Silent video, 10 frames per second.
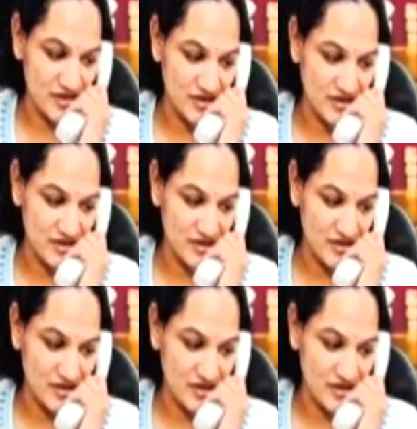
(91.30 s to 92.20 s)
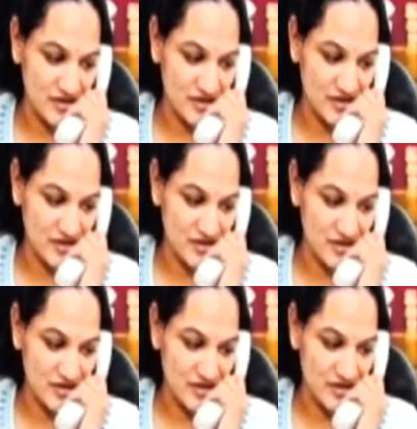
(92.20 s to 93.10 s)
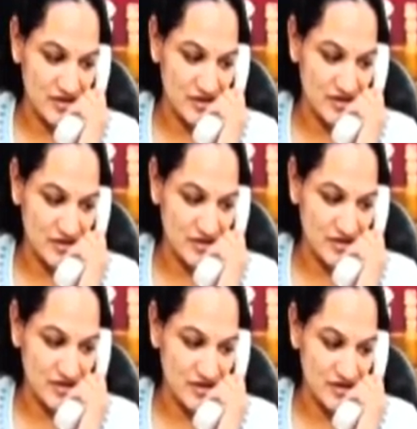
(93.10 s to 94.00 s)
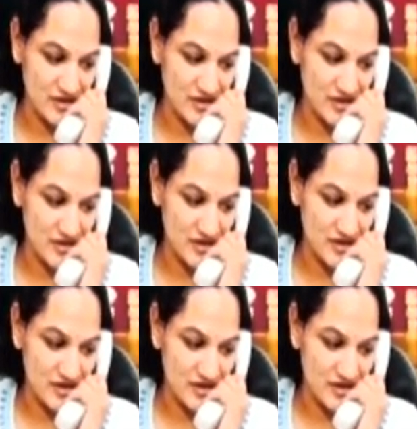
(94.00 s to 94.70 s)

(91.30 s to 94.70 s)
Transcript: This person isn't speaking.